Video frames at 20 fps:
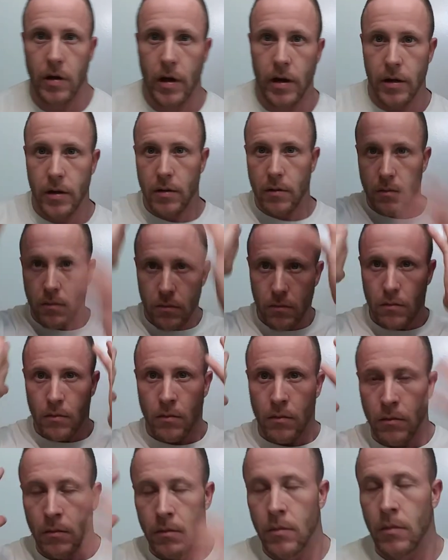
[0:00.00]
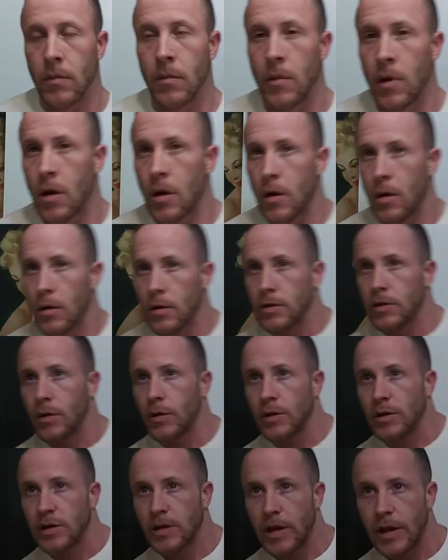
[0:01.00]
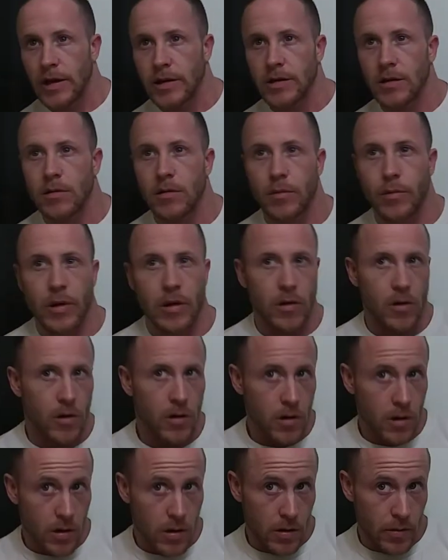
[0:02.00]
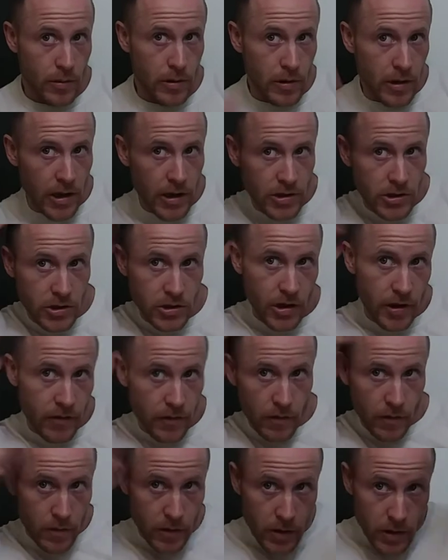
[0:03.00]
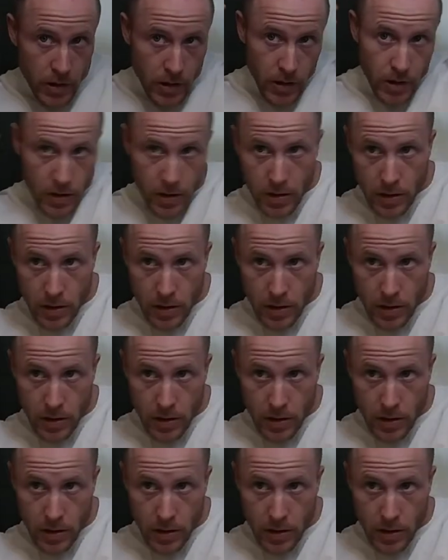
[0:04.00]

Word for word: let it so it stays a little bit longer but that's generally